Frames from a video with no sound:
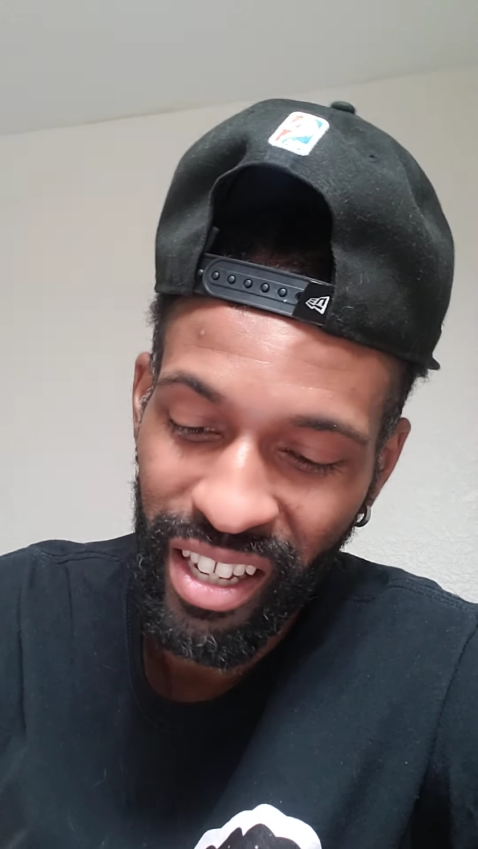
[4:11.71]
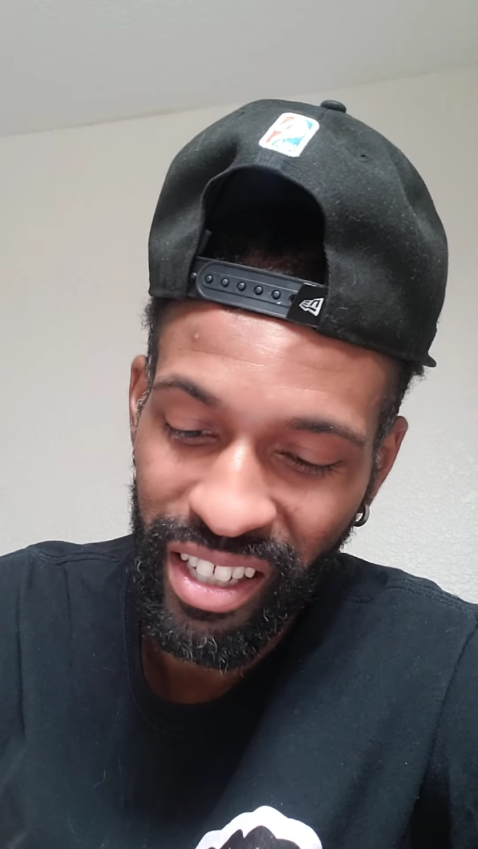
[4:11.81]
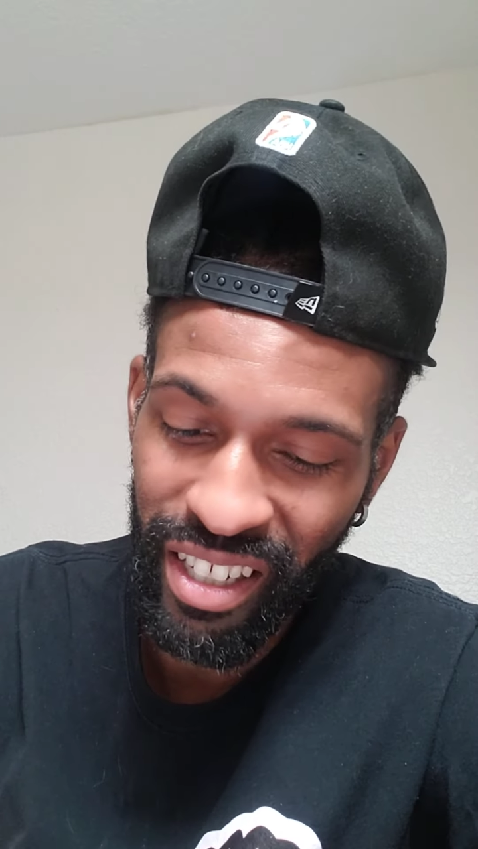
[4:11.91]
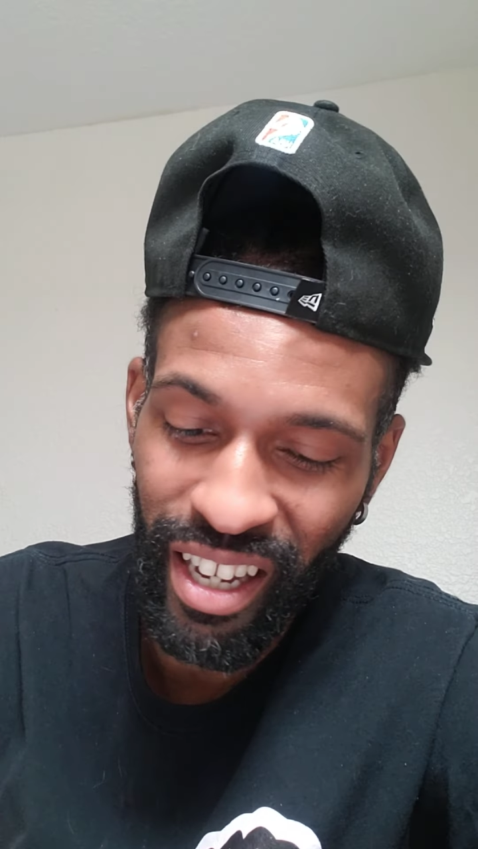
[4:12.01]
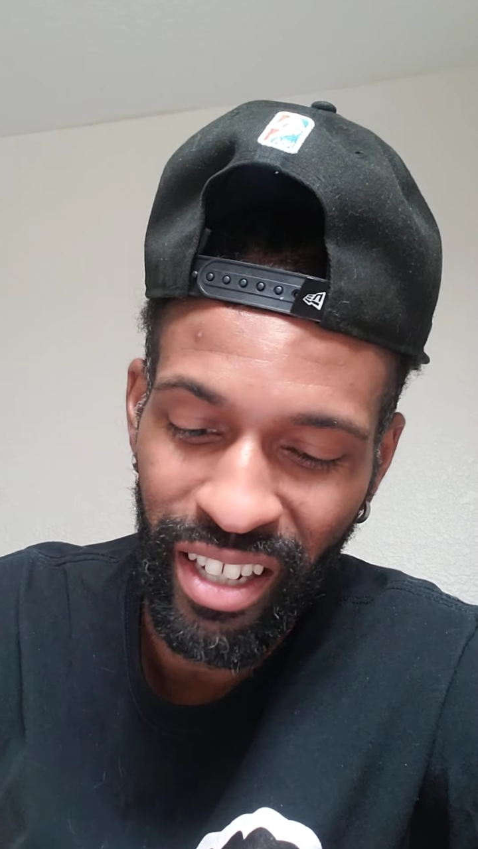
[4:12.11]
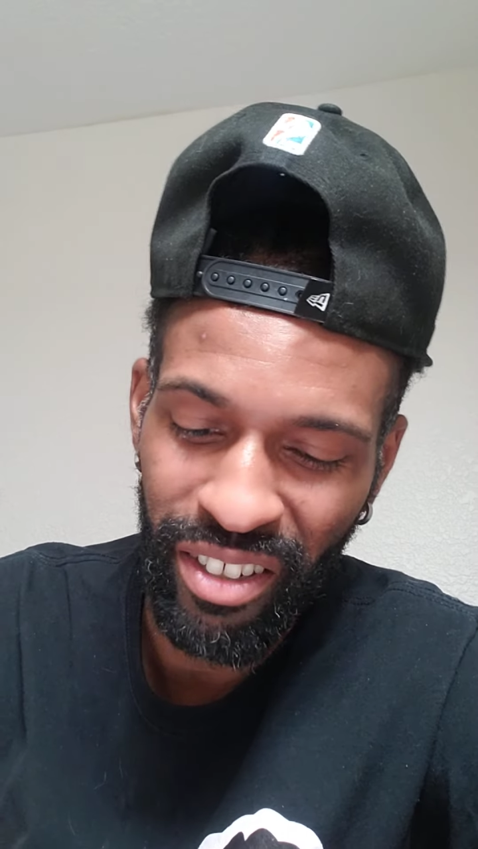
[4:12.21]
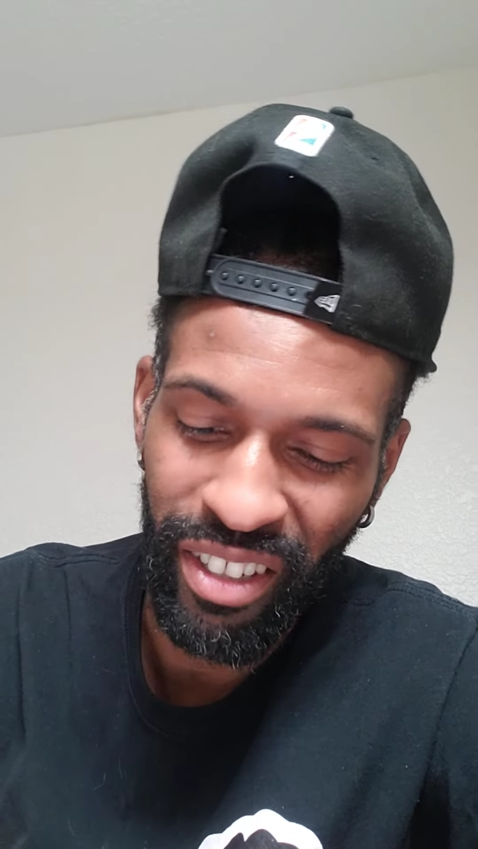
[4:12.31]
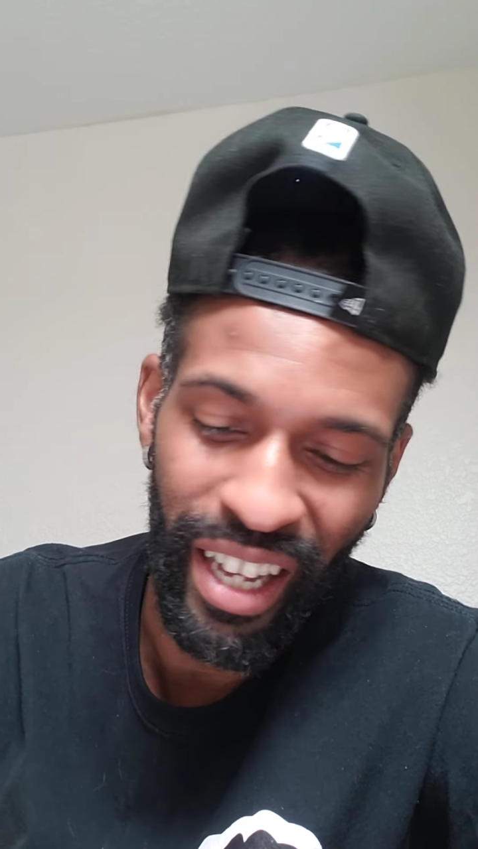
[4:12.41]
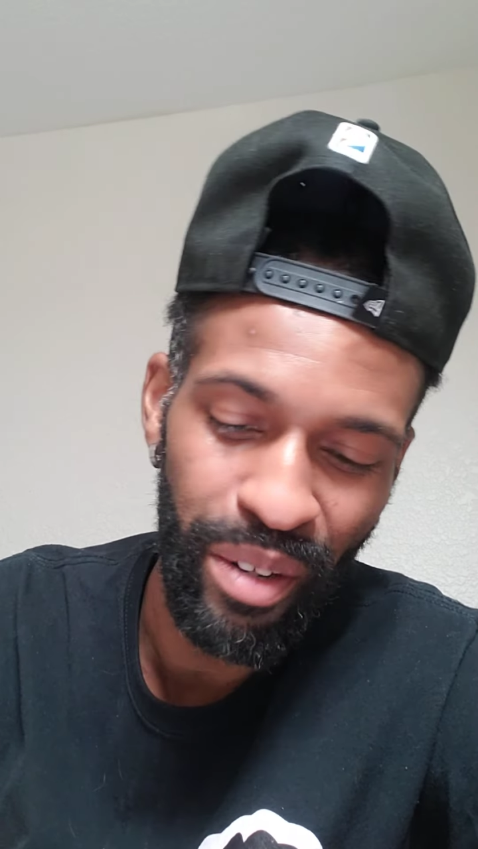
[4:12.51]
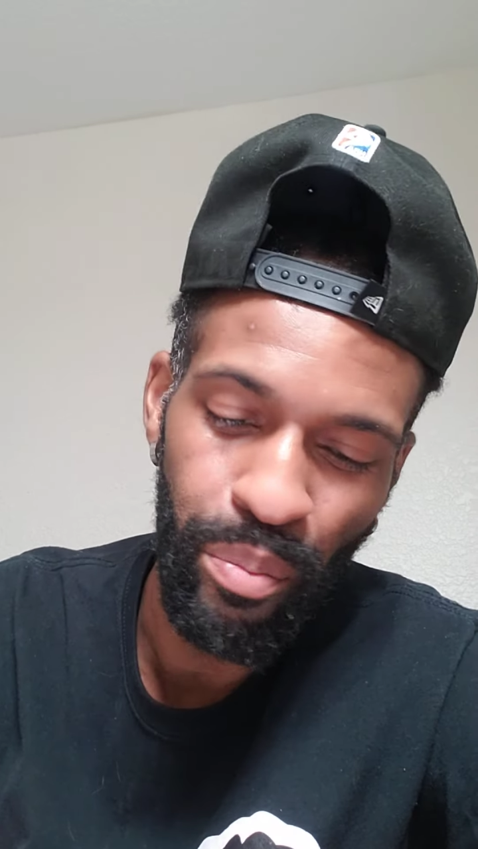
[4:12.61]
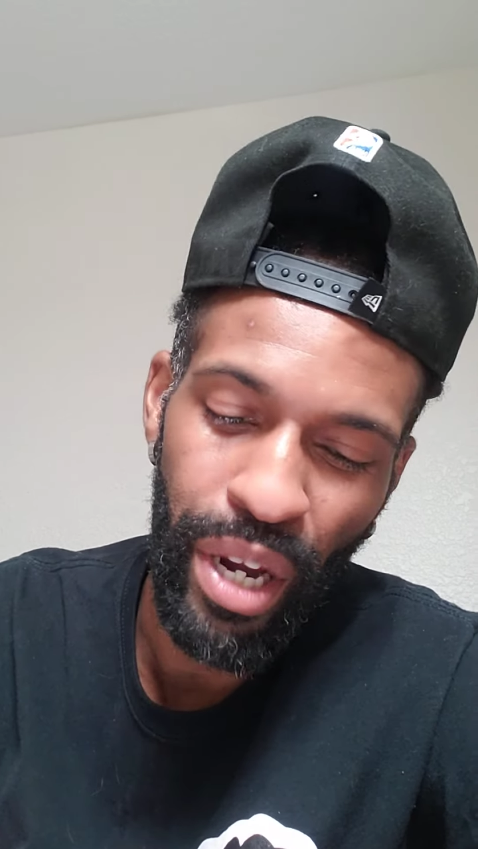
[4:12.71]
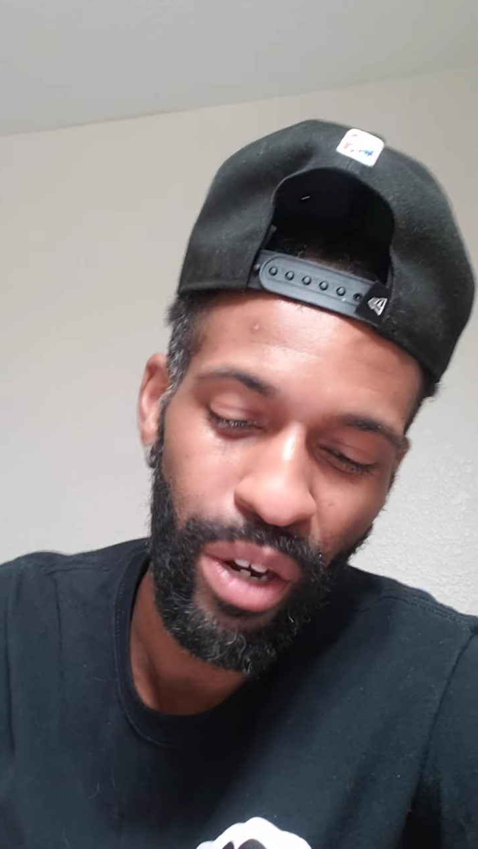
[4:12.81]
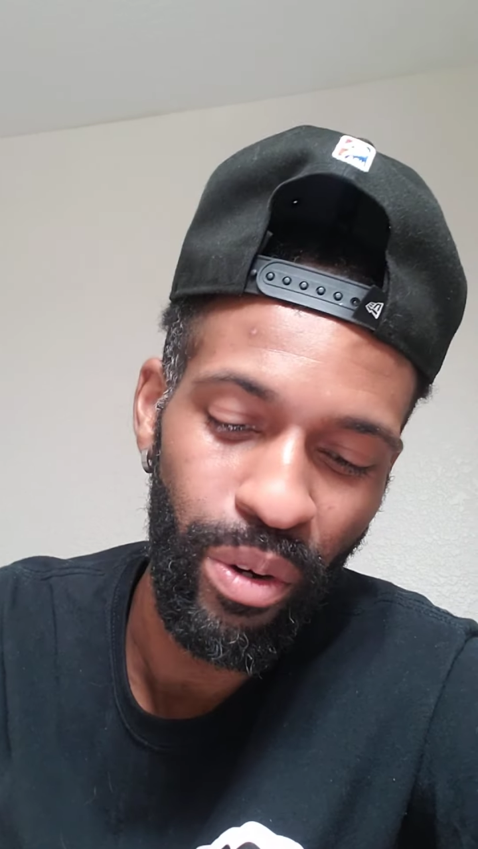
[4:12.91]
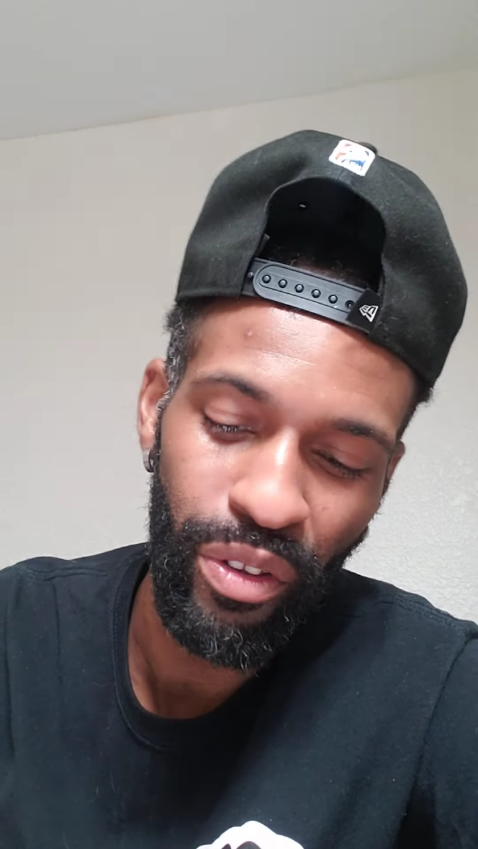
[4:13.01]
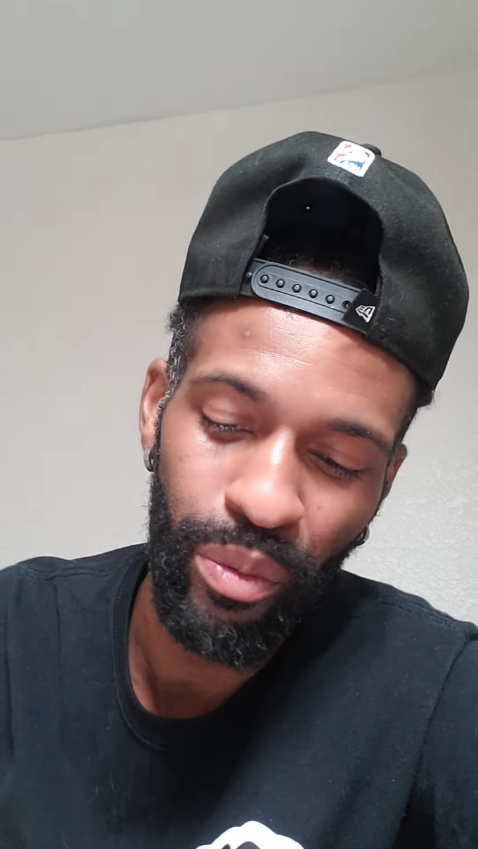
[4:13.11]
He had a
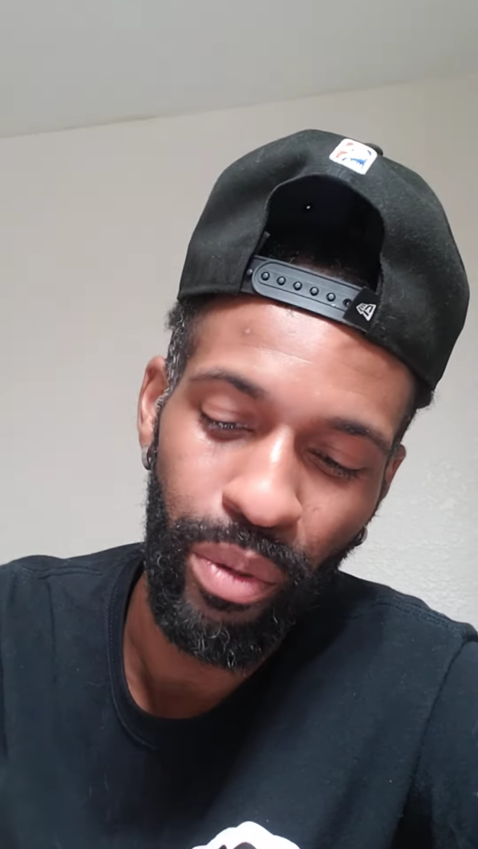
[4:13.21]
Mayweather